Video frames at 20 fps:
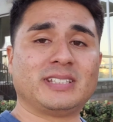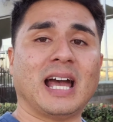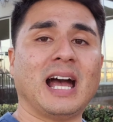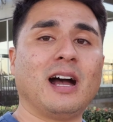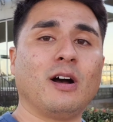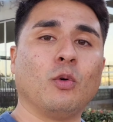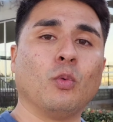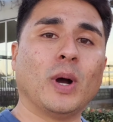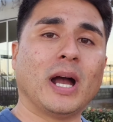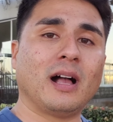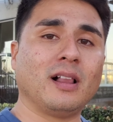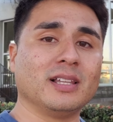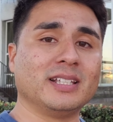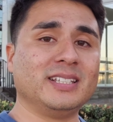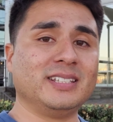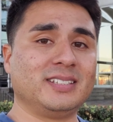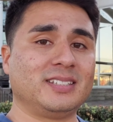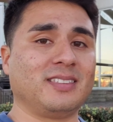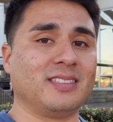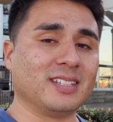How well
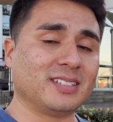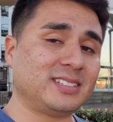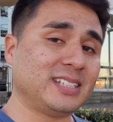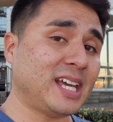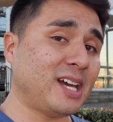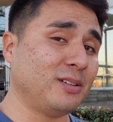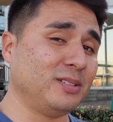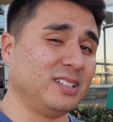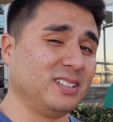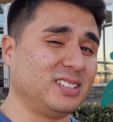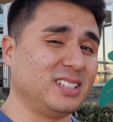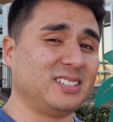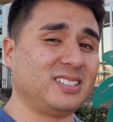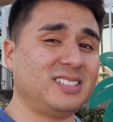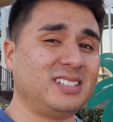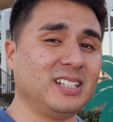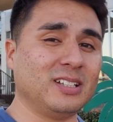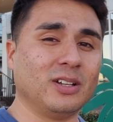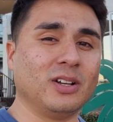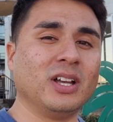is the sound? Does it
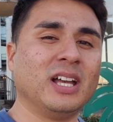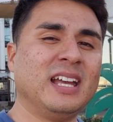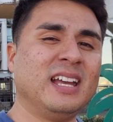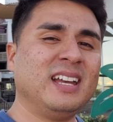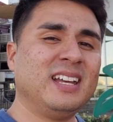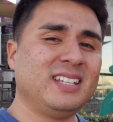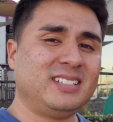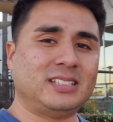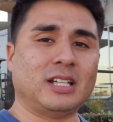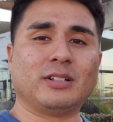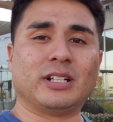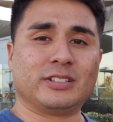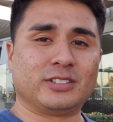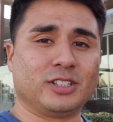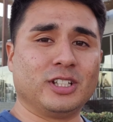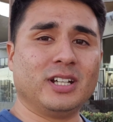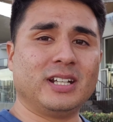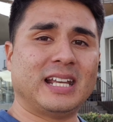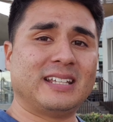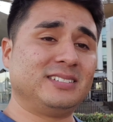still sound as
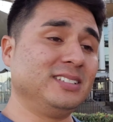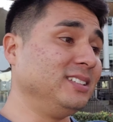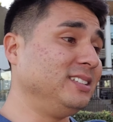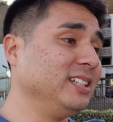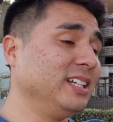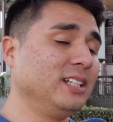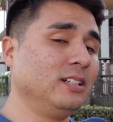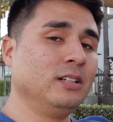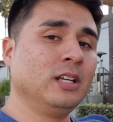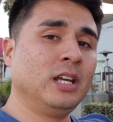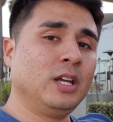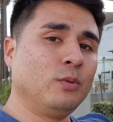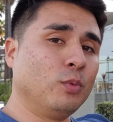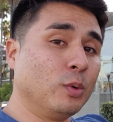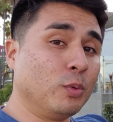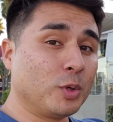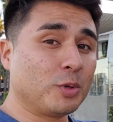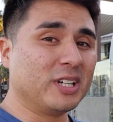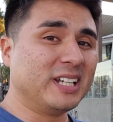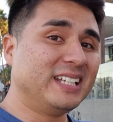good as it did
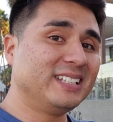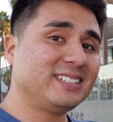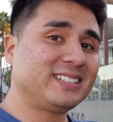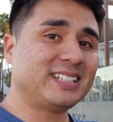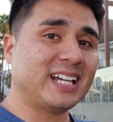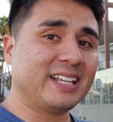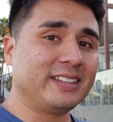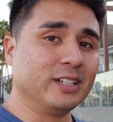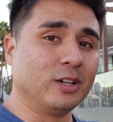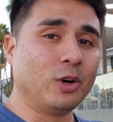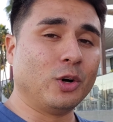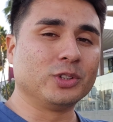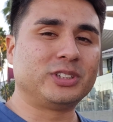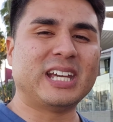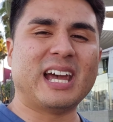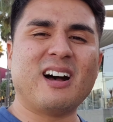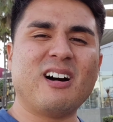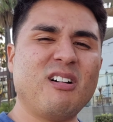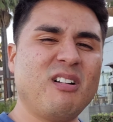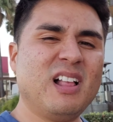when we were inside the
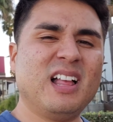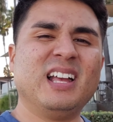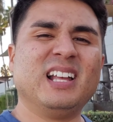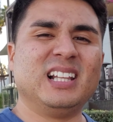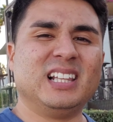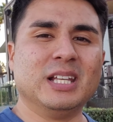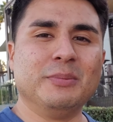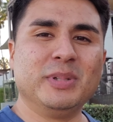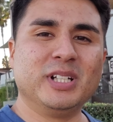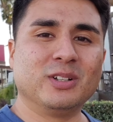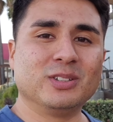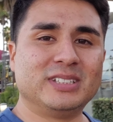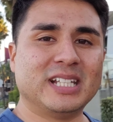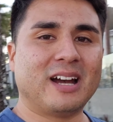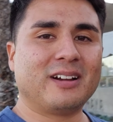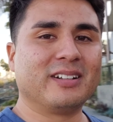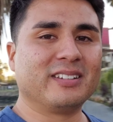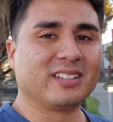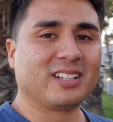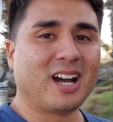hotel? Let me know
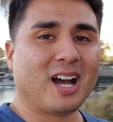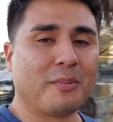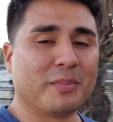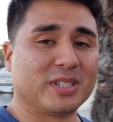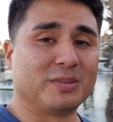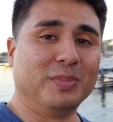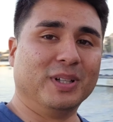down in the comments.